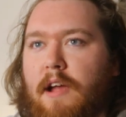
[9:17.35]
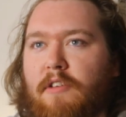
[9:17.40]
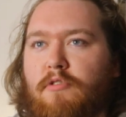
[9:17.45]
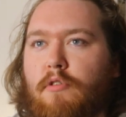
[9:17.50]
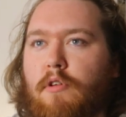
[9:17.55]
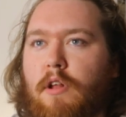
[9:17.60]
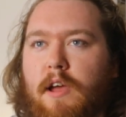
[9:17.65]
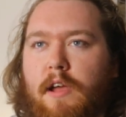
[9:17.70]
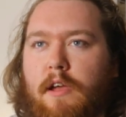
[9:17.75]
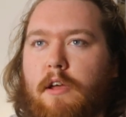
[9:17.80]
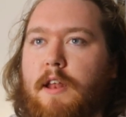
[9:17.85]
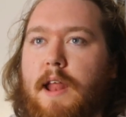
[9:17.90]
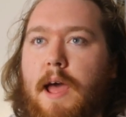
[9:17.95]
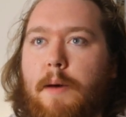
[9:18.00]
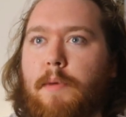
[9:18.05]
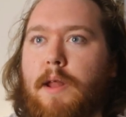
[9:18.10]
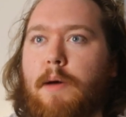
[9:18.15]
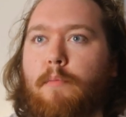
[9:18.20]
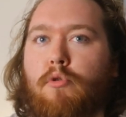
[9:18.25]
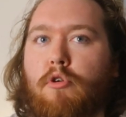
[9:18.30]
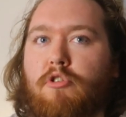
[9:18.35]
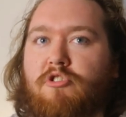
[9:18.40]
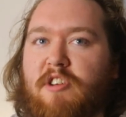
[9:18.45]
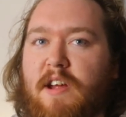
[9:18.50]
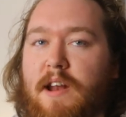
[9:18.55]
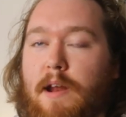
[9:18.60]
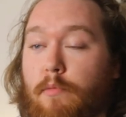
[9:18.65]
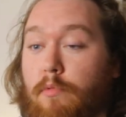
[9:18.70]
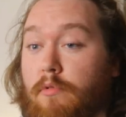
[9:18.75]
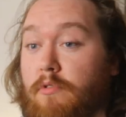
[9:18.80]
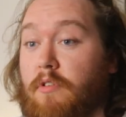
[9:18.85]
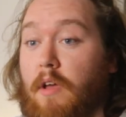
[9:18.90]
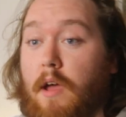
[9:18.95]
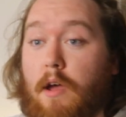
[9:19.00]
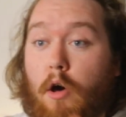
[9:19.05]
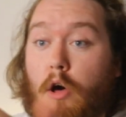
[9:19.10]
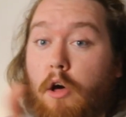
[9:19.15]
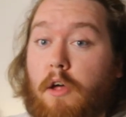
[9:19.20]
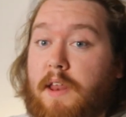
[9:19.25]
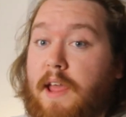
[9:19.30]
It's not like an Eminem project. Everyone's like,
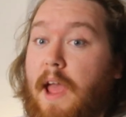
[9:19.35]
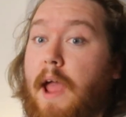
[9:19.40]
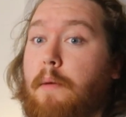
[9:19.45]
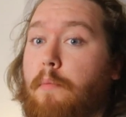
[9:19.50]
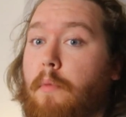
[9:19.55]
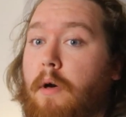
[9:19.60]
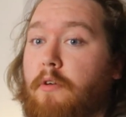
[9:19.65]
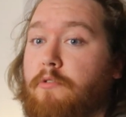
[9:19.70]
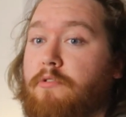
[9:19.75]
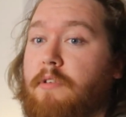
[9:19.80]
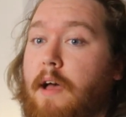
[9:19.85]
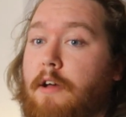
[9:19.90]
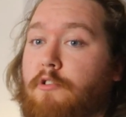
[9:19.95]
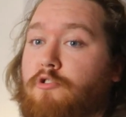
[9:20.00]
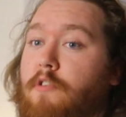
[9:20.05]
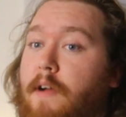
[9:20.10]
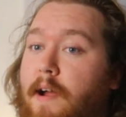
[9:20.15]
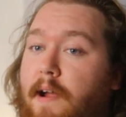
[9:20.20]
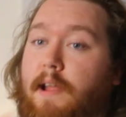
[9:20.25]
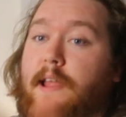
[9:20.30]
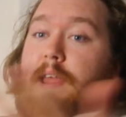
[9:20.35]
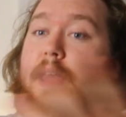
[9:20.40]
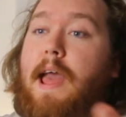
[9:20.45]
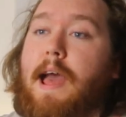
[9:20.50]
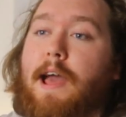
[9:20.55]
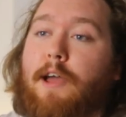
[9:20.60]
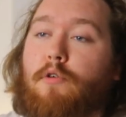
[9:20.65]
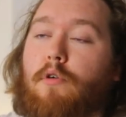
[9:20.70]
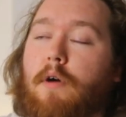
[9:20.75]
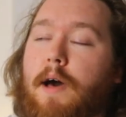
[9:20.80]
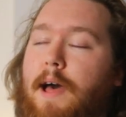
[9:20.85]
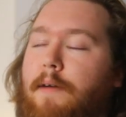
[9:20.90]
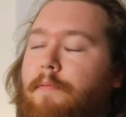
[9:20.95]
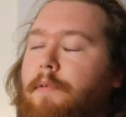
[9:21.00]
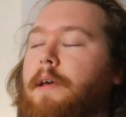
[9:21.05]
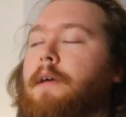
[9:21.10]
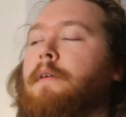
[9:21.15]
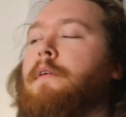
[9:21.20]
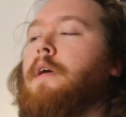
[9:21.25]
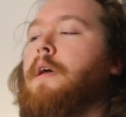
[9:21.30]
oh, the 8 Mile soundtrack, yeah, gotta have
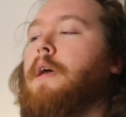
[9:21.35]
it.